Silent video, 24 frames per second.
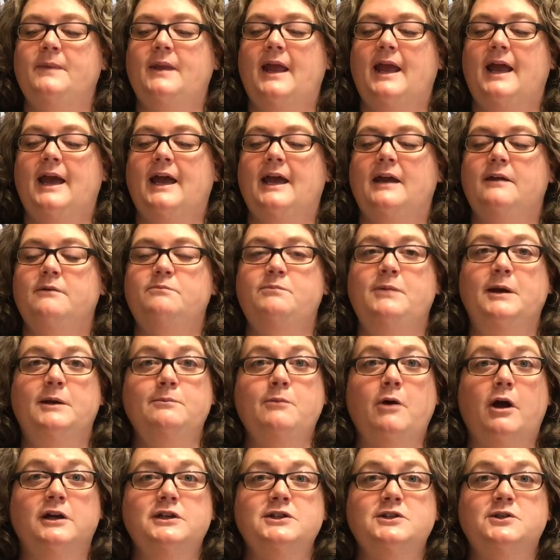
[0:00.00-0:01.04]
at big
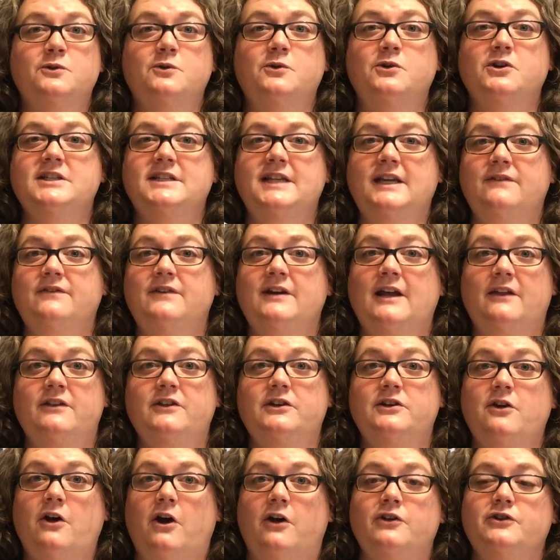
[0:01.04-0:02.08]
box stores, even at
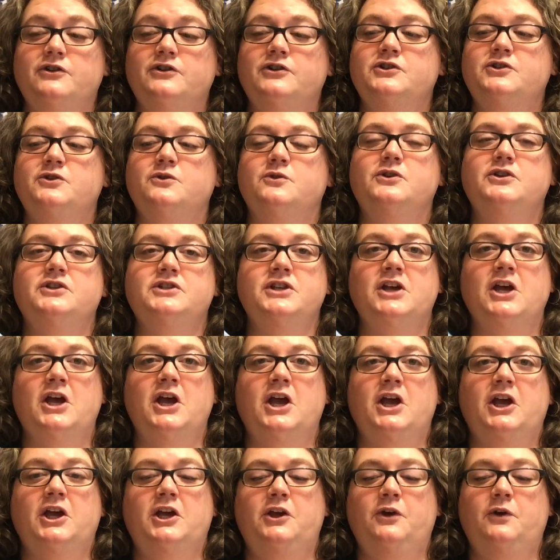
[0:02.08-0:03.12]
the dollar stores,
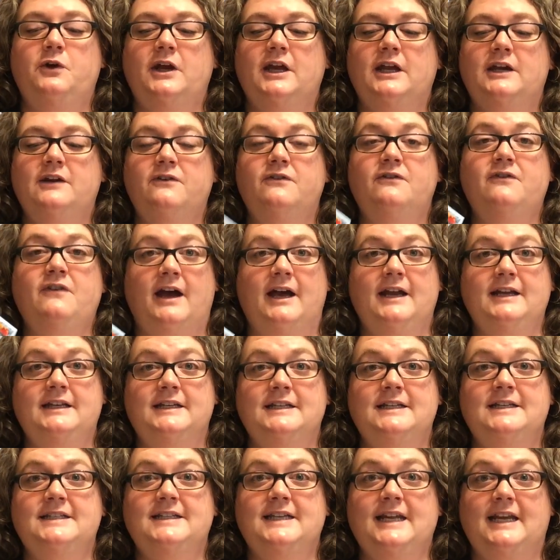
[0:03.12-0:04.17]
you can
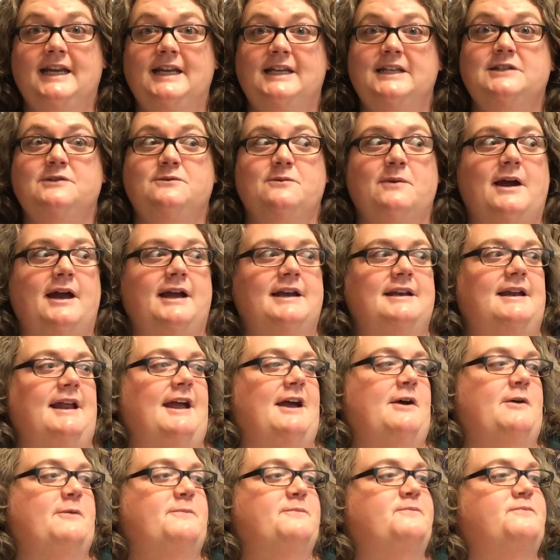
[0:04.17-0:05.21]
find seeds right
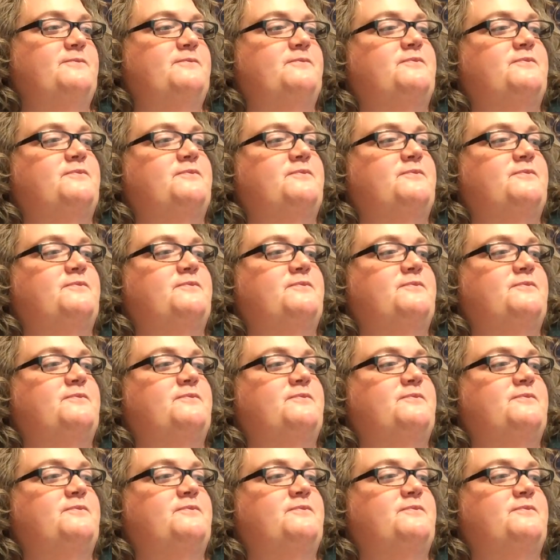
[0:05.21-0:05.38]
now.